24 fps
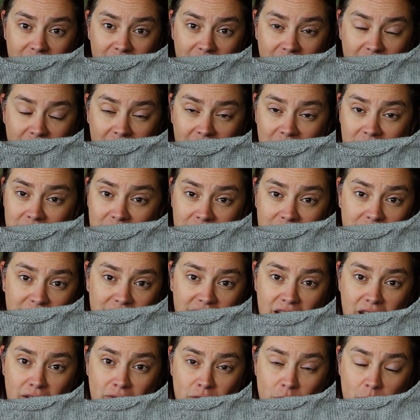And
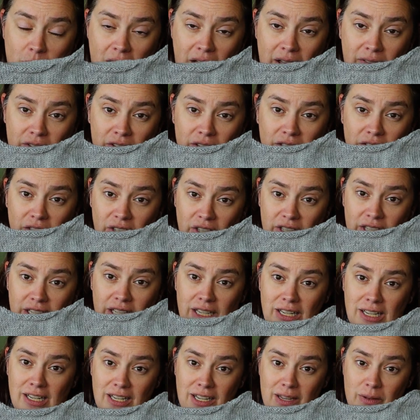if you haven't looked
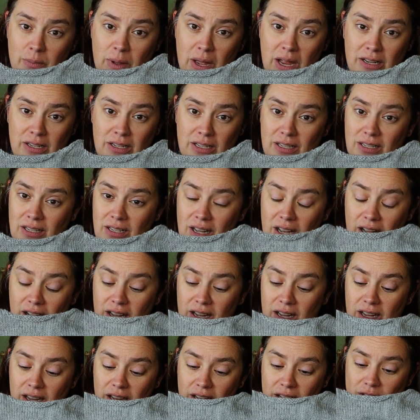at Knit Companion,
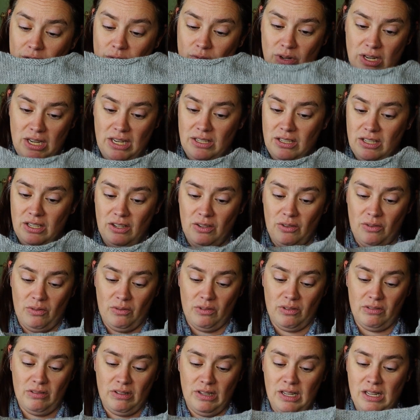you need to.
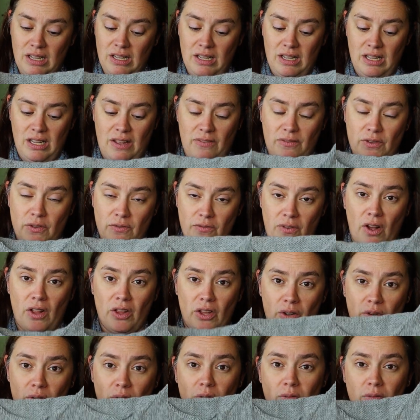If you
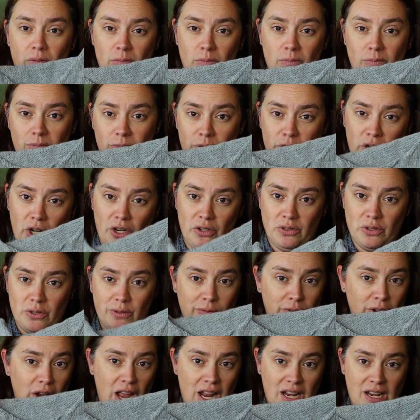follow charts
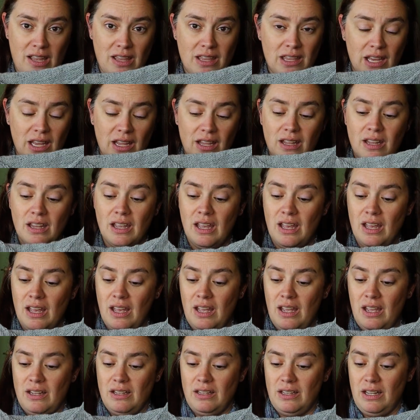for anything,
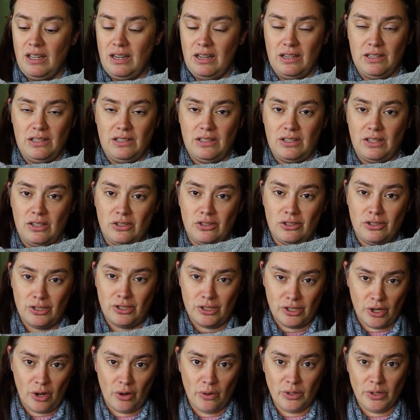it is
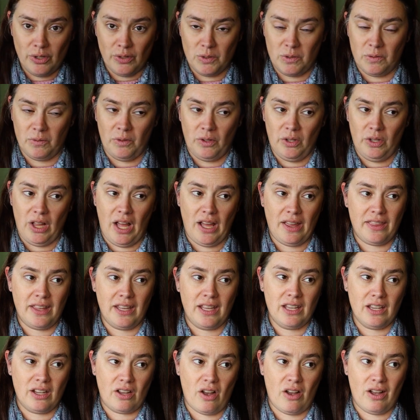so useful. I
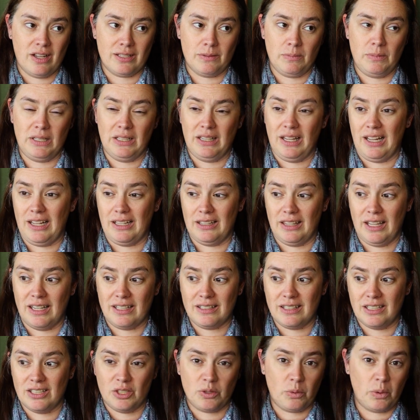think it cost me like less
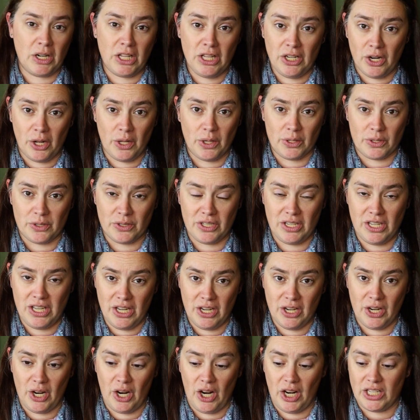than $20 a
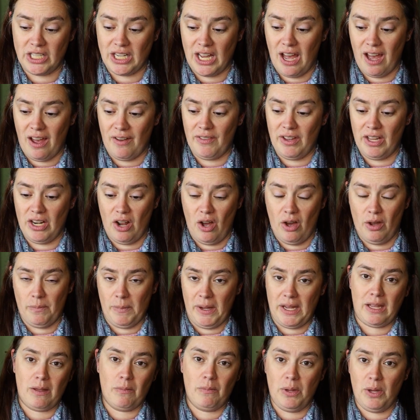year to have it on my
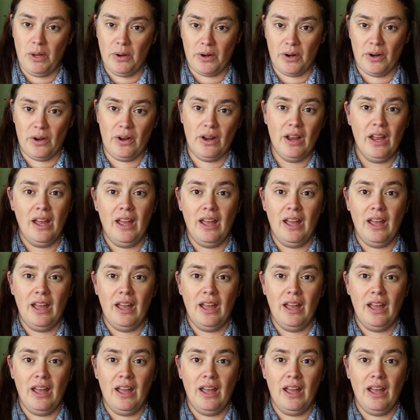computer.